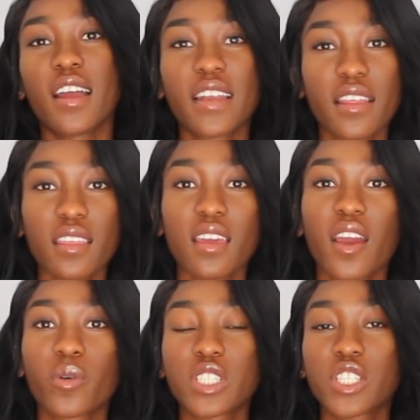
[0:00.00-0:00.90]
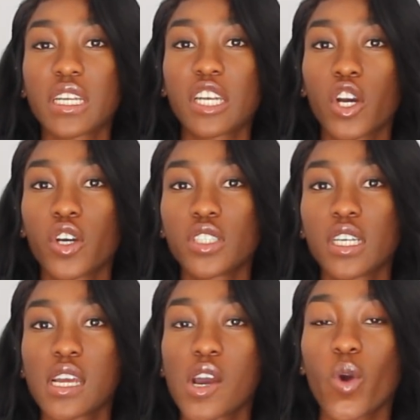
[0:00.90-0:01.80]
Another thing I wish you had known,
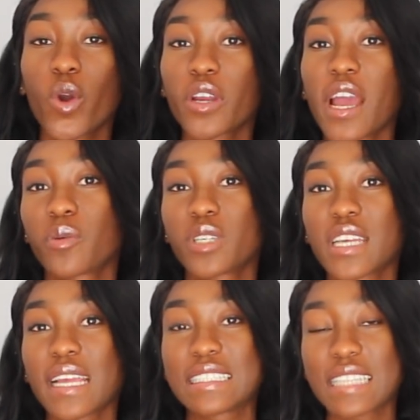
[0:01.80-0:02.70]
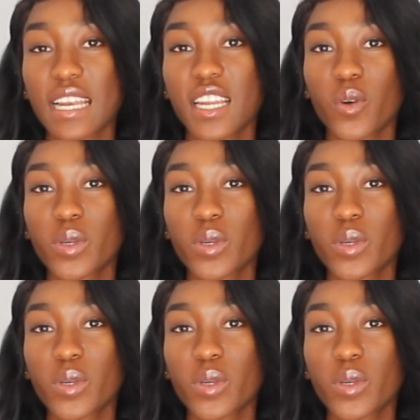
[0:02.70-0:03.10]
or I wish I had said,